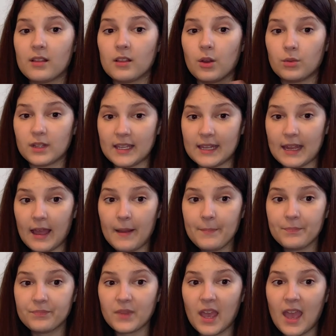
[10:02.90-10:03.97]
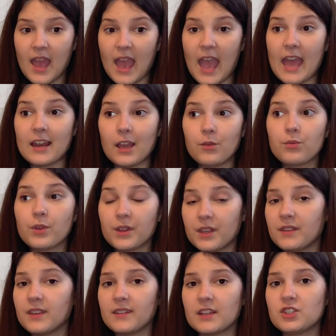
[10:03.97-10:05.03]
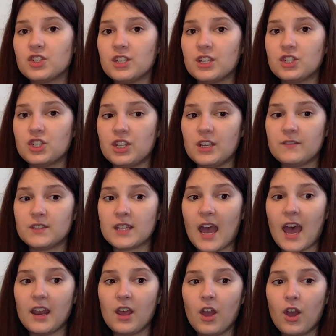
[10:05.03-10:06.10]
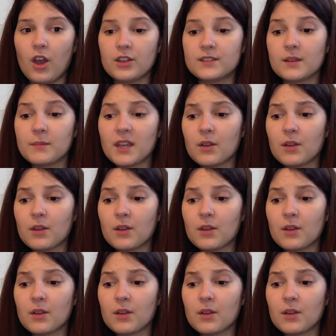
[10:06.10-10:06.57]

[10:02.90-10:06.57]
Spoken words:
Lolita, and I really think that she achieved that. Something I